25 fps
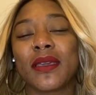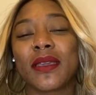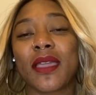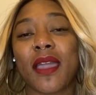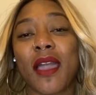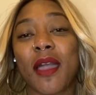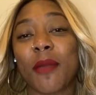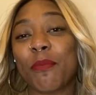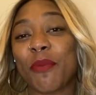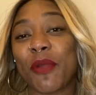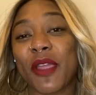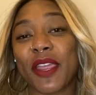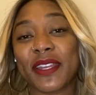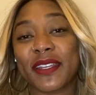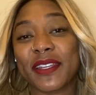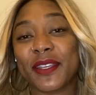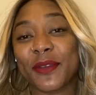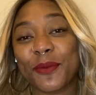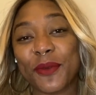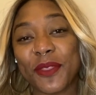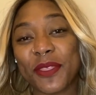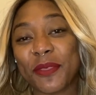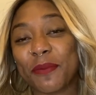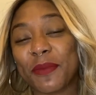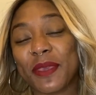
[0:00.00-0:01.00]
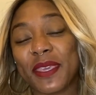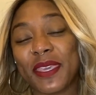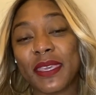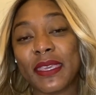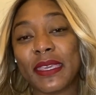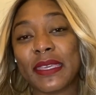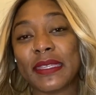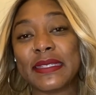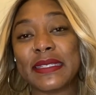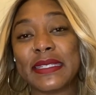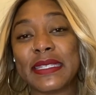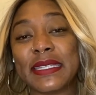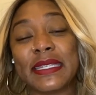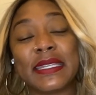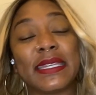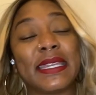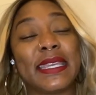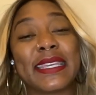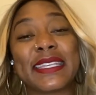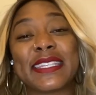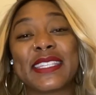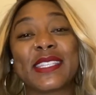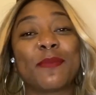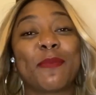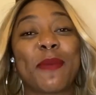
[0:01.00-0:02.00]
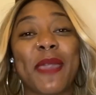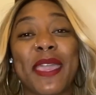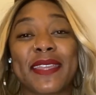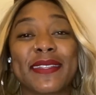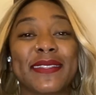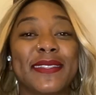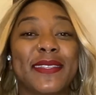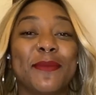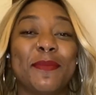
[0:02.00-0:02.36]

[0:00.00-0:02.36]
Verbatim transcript: got pregnant with me and didn't expect